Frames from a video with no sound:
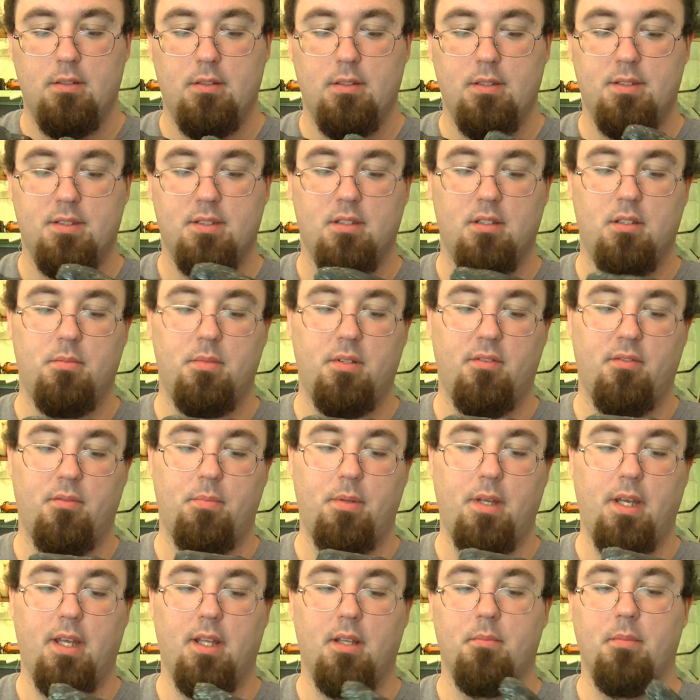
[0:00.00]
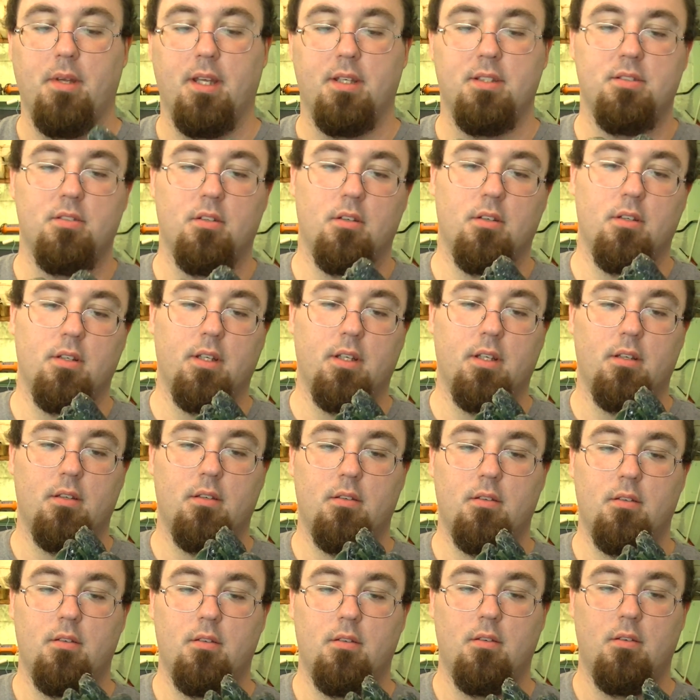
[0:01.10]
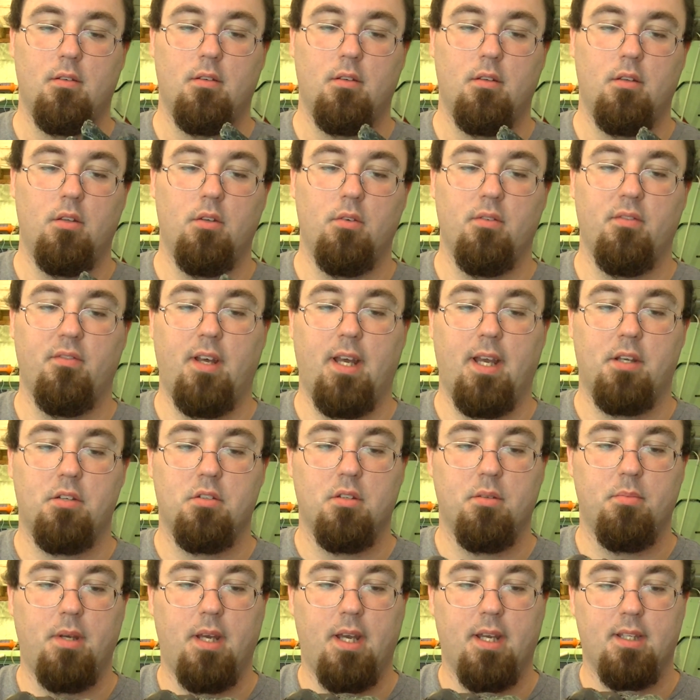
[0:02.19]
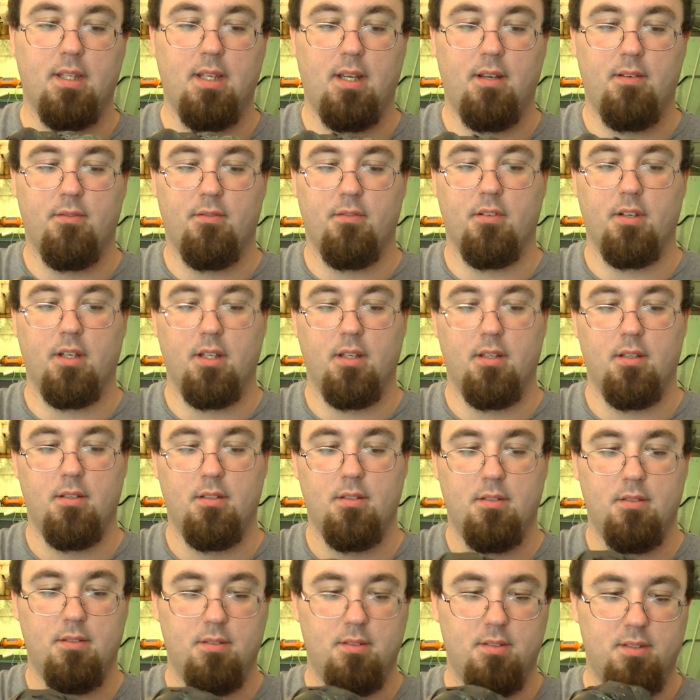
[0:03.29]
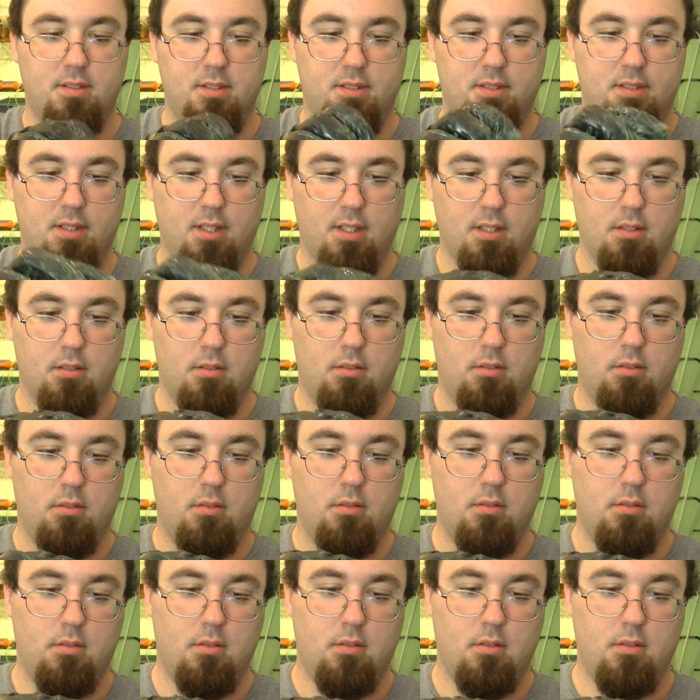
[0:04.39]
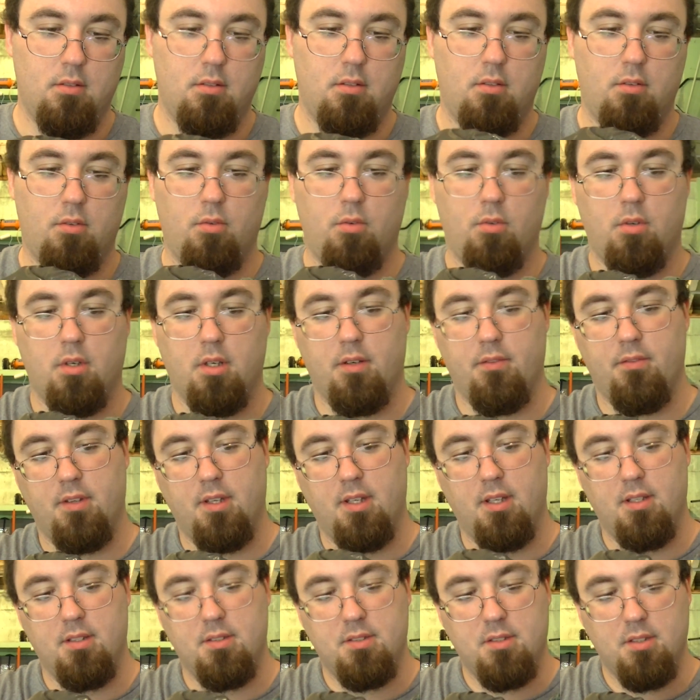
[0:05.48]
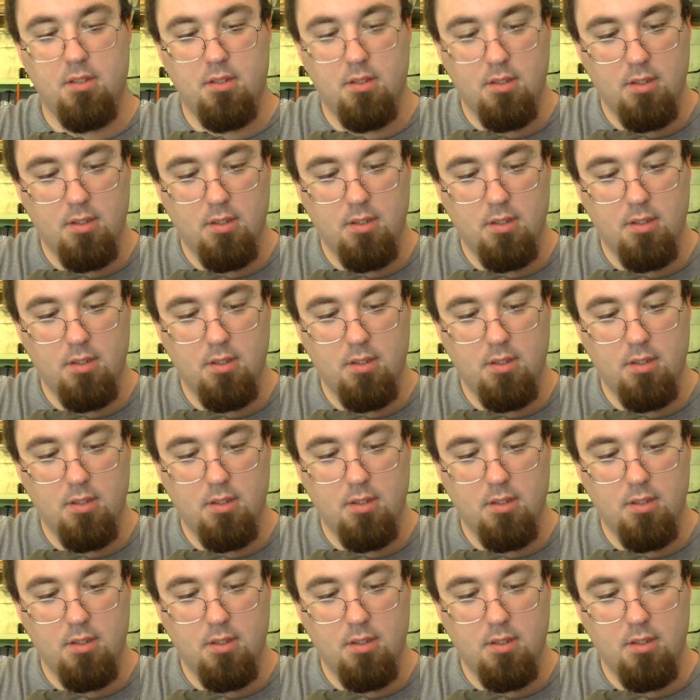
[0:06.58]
It's a little bit of a pain to make certain that you have actually packed every single one of these.